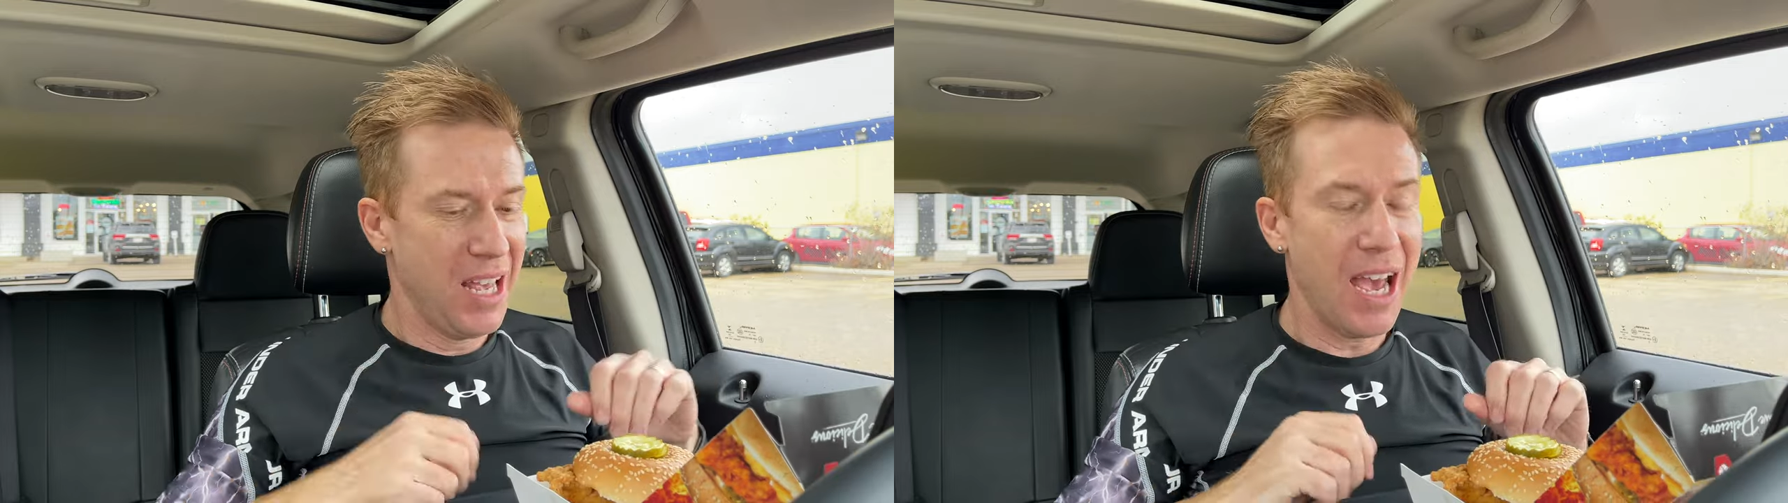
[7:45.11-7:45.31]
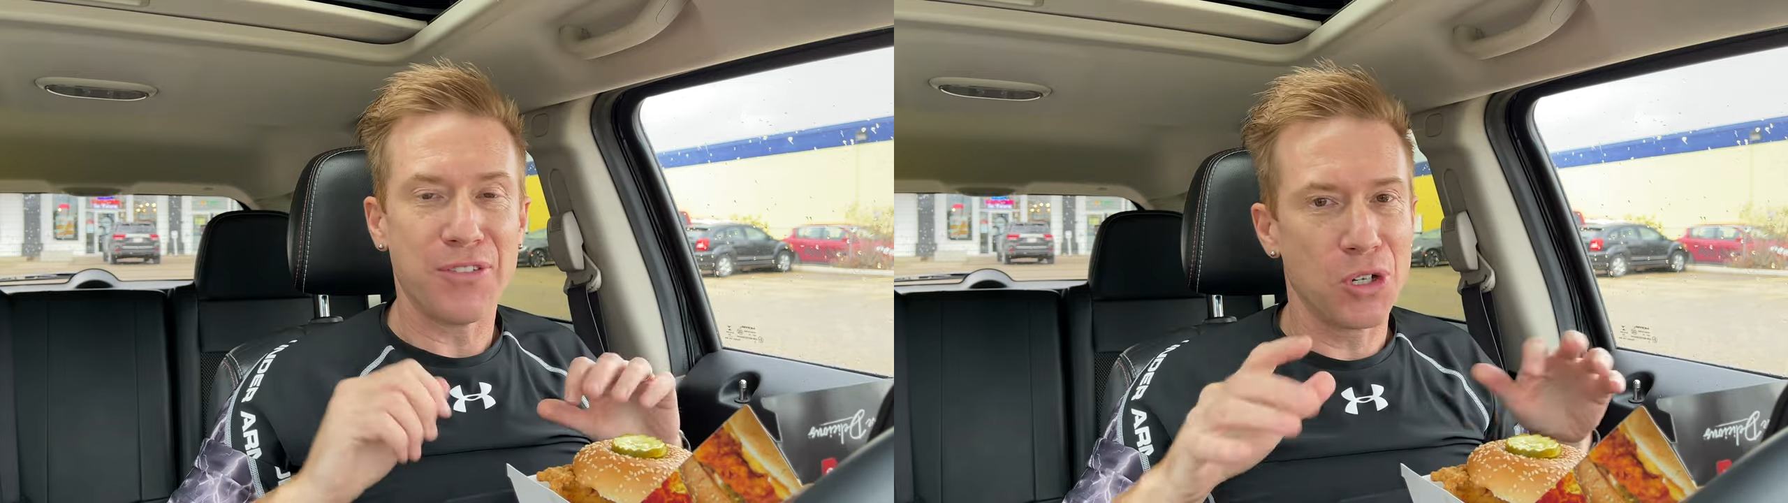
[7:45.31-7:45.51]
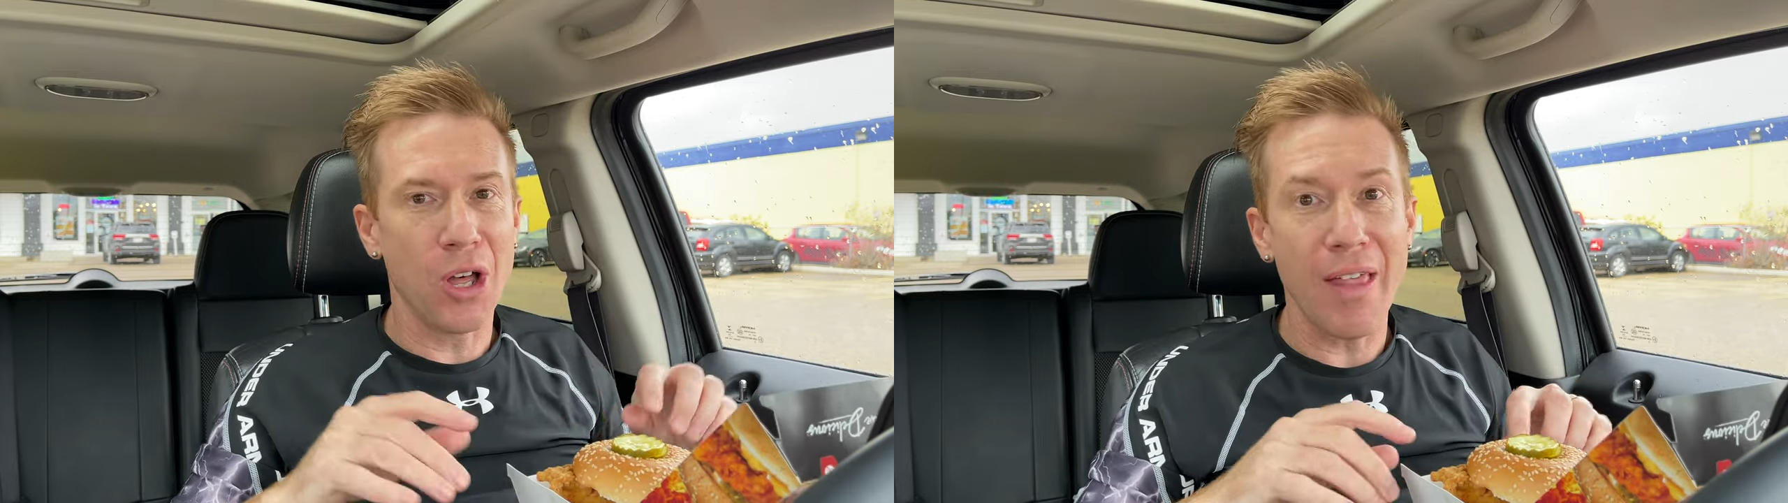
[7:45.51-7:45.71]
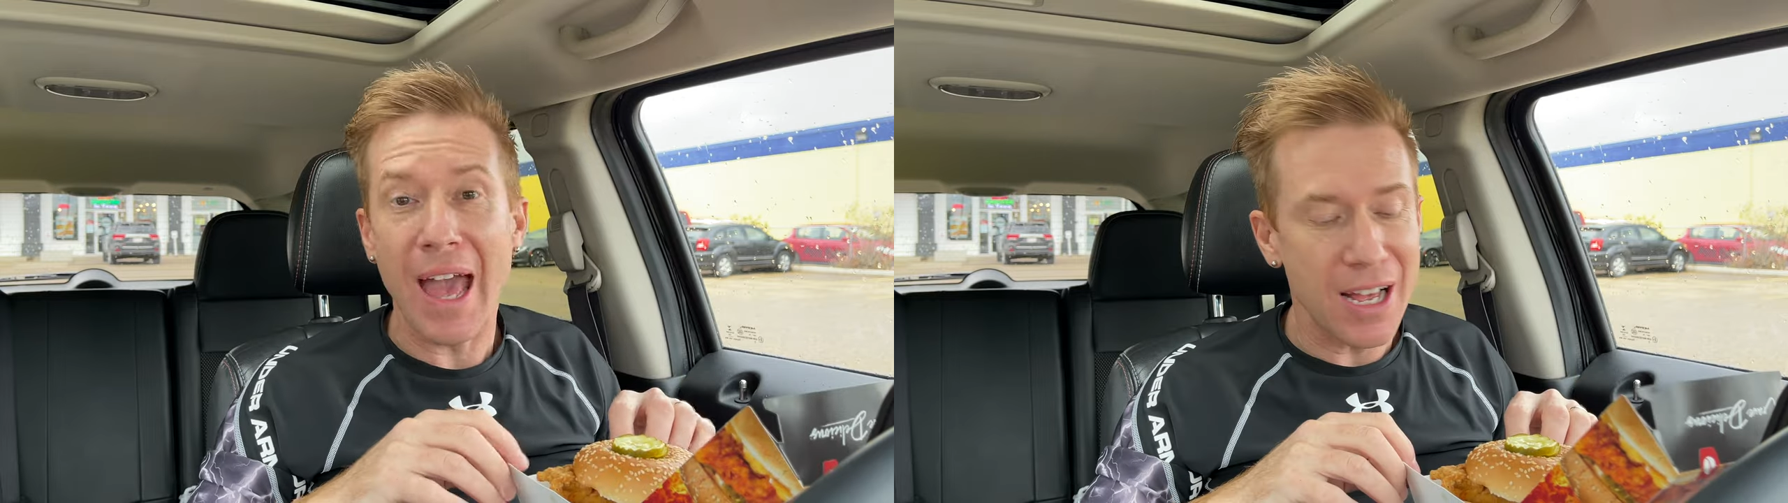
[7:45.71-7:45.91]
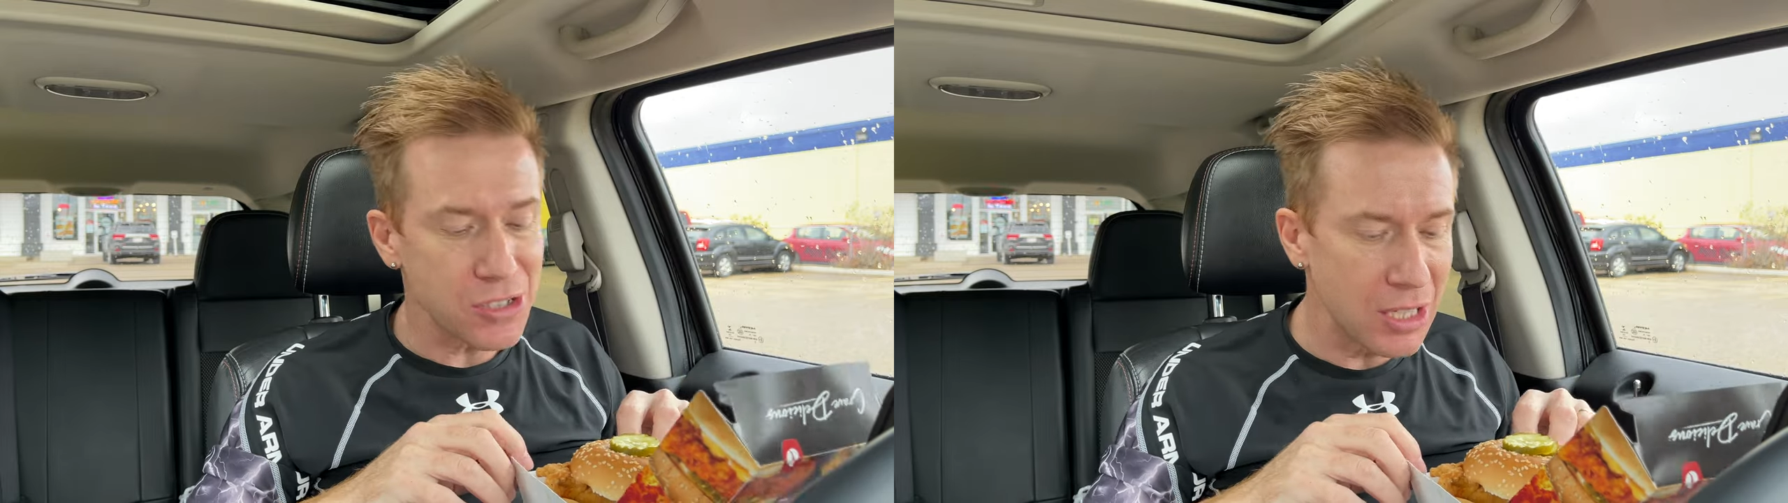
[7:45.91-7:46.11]
After all the
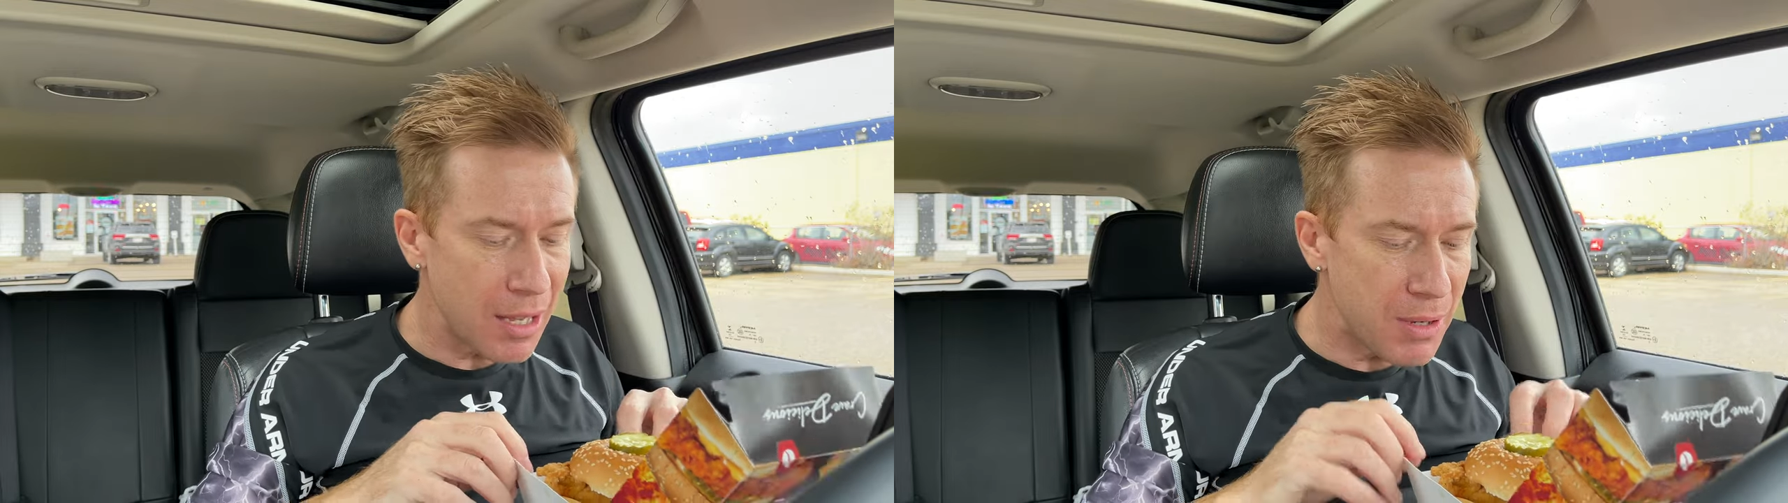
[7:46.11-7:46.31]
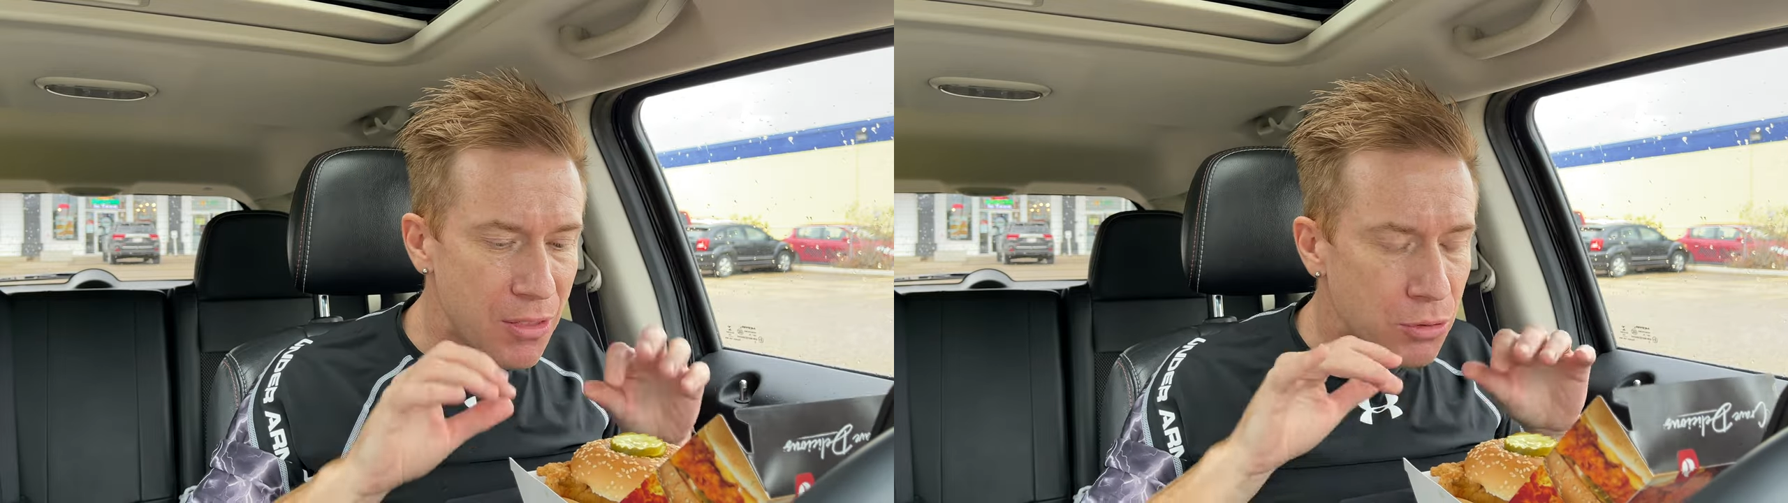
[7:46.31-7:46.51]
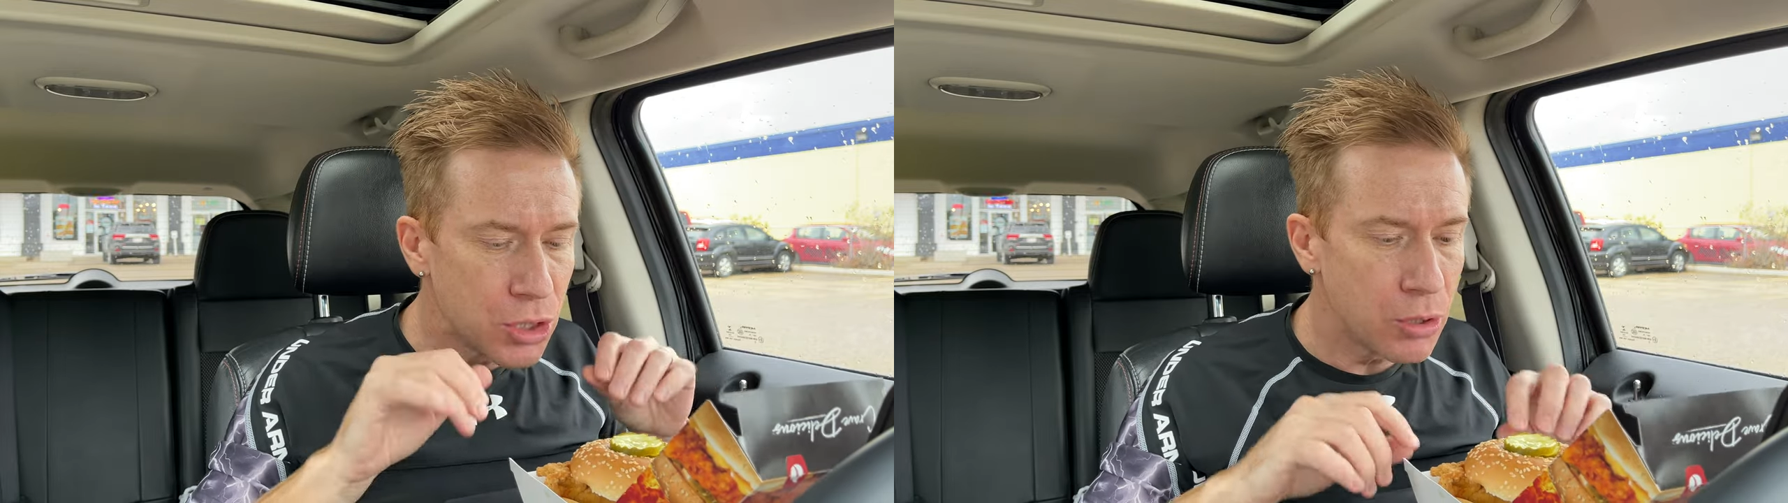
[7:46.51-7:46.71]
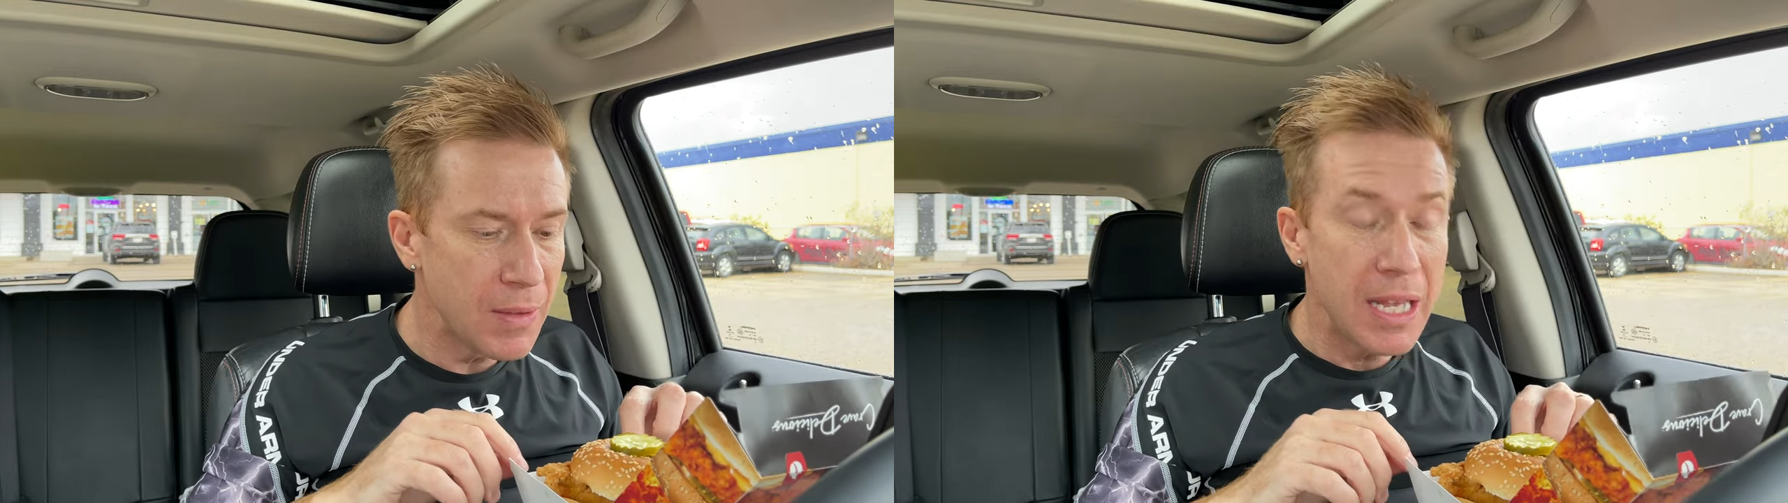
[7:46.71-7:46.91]
hassle I've been through,